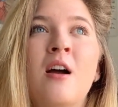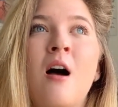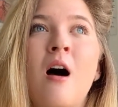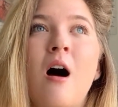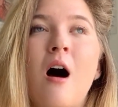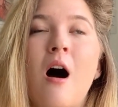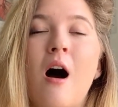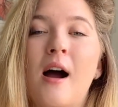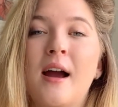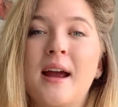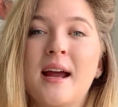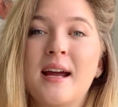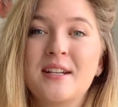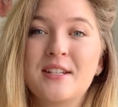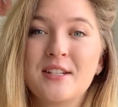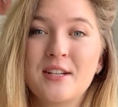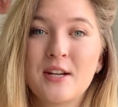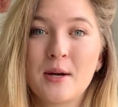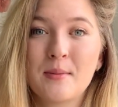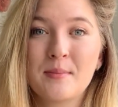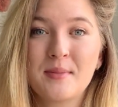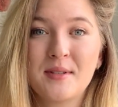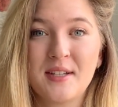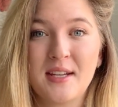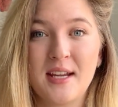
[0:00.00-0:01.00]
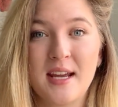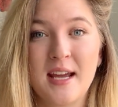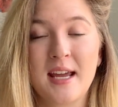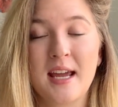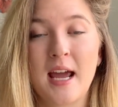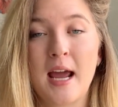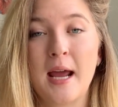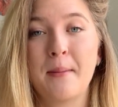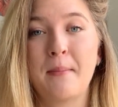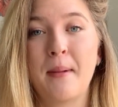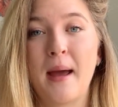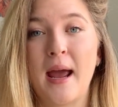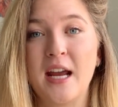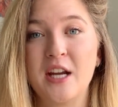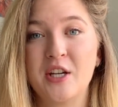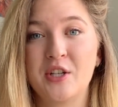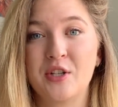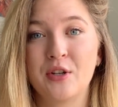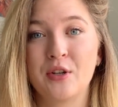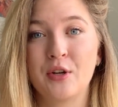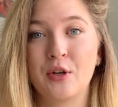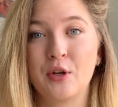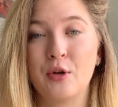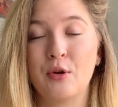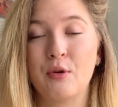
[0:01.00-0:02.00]
I ended up seeing a
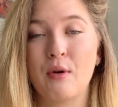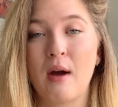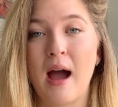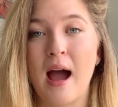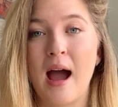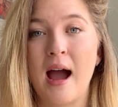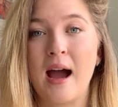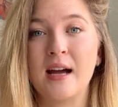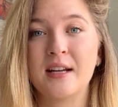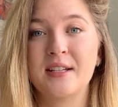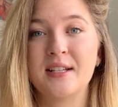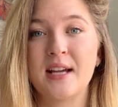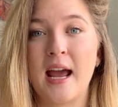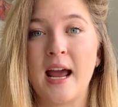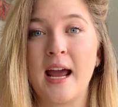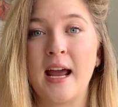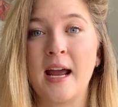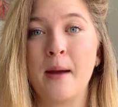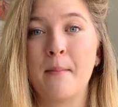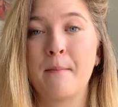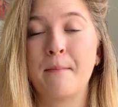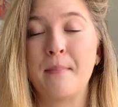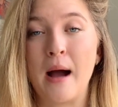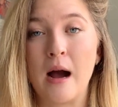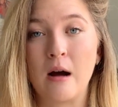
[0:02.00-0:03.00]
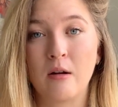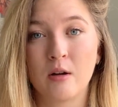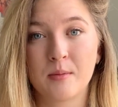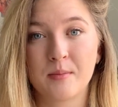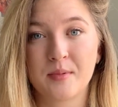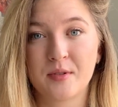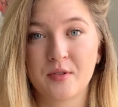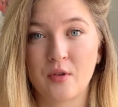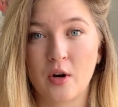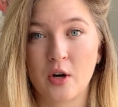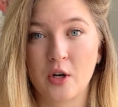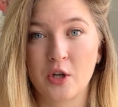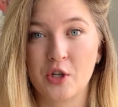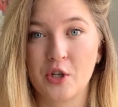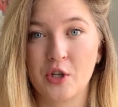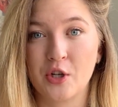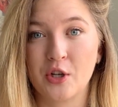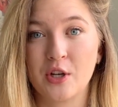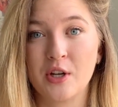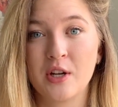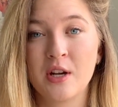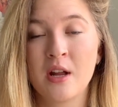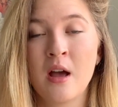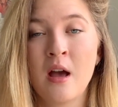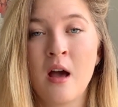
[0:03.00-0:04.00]
patient who had a bowel
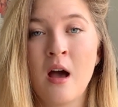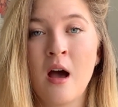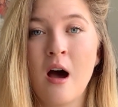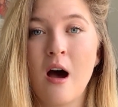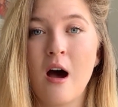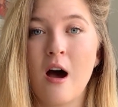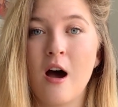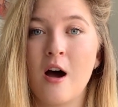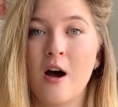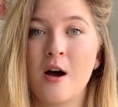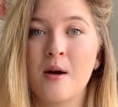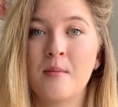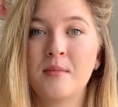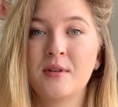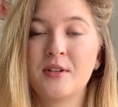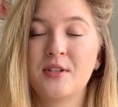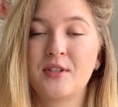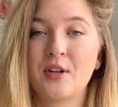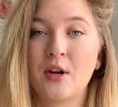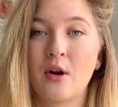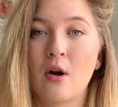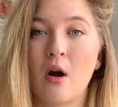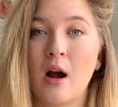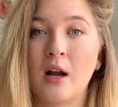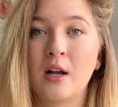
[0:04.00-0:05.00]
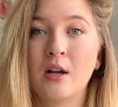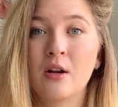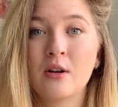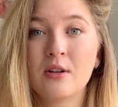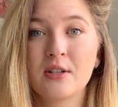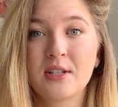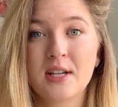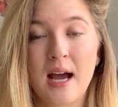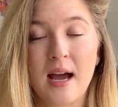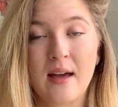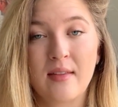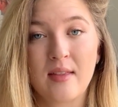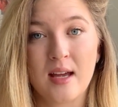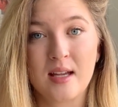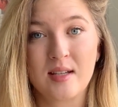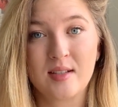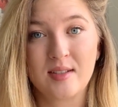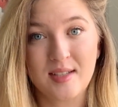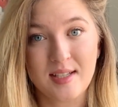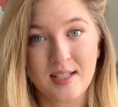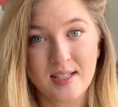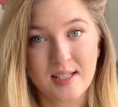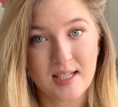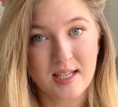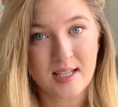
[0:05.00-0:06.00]
obstruction. So I looked at their
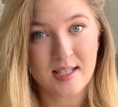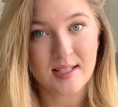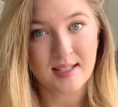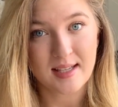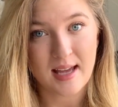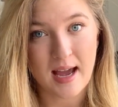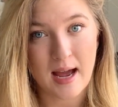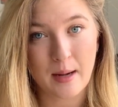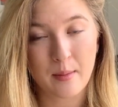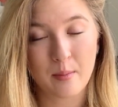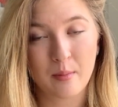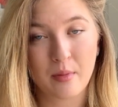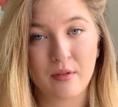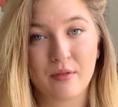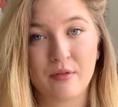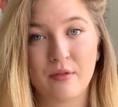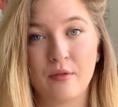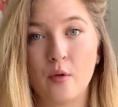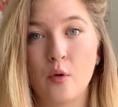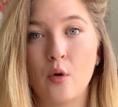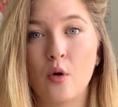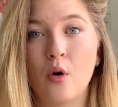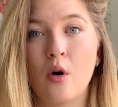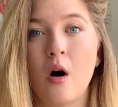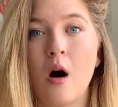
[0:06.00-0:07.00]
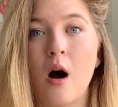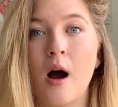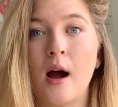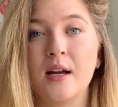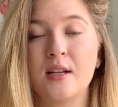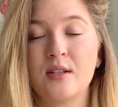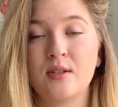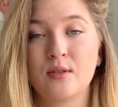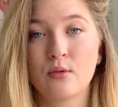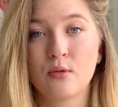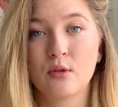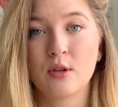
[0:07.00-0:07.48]
CT scan before I saw the